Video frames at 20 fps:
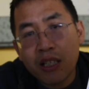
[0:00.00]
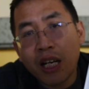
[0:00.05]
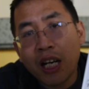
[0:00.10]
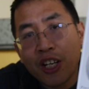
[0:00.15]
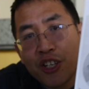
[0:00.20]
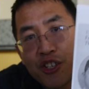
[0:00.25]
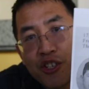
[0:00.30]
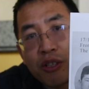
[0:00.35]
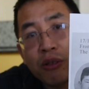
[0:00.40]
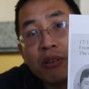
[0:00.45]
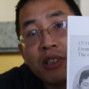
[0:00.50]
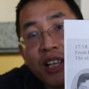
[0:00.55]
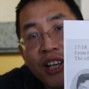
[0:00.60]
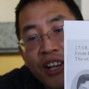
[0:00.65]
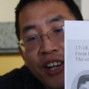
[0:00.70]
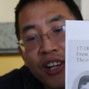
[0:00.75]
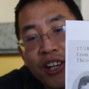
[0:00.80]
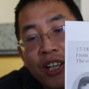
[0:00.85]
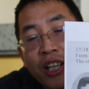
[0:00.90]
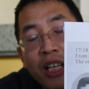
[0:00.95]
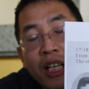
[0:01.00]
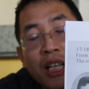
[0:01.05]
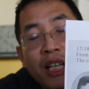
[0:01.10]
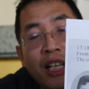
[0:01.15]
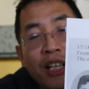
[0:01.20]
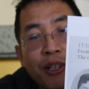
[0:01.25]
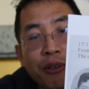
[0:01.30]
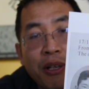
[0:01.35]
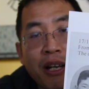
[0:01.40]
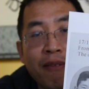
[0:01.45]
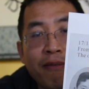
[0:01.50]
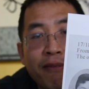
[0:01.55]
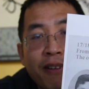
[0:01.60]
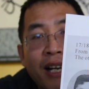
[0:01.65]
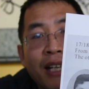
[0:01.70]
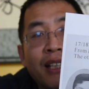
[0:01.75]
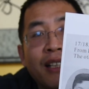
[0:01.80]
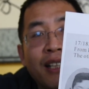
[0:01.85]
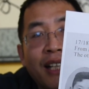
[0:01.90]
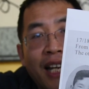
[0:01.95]
are showed here. You can
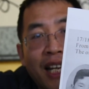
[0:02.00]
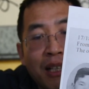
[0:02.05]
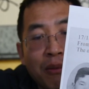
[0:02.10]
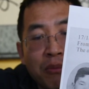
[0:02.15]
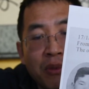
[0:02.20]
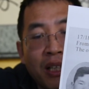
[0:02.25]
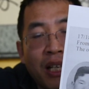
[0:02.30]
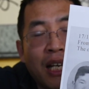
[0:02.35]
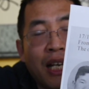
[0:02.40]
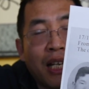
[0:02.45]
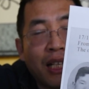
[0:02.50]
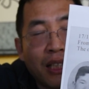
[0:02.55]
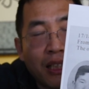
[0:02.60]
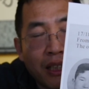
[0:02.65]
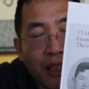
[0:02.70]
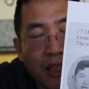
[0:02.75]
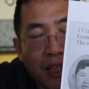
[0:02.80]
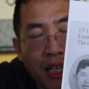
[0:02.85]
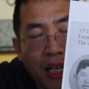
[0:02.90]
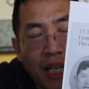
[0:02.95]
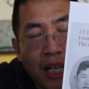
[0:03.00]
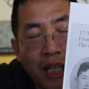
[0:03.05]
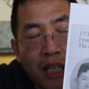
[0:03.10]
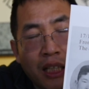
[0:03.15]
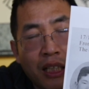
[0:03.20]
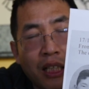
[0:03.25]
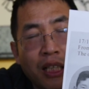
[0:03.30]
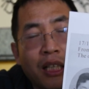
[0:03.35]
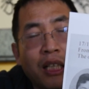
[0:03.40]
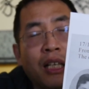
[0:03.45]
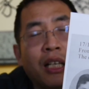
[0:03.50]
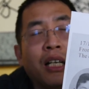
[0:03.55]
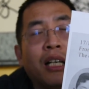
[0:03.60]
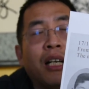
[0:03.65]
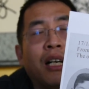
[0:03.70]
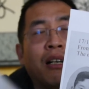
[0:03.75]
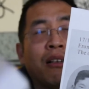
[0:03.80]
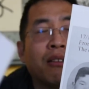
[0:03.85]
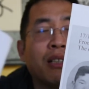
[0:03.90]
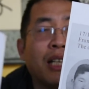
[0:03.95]
find them
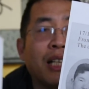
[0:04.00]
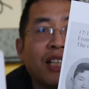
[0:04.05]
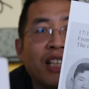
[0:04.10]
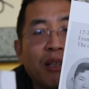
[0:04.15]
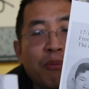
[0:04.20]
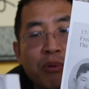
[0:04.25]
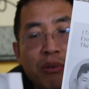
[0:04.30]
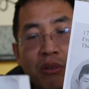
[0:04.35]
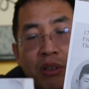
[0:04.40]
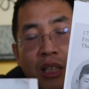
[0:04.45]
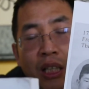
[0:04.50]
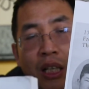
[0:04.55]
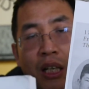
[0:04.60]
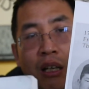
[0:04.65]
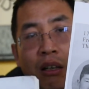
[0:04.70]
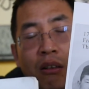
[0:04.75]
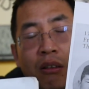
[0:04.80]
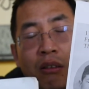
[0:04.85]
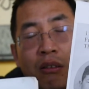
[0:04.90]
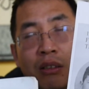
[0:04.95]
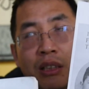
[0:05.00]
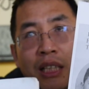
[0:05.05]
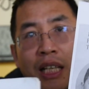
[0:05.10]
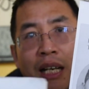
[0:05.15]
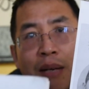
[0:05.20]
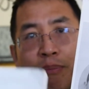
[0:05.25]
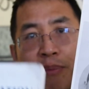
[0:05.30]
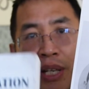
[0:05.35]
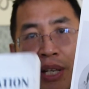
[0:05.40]
on the ebook or the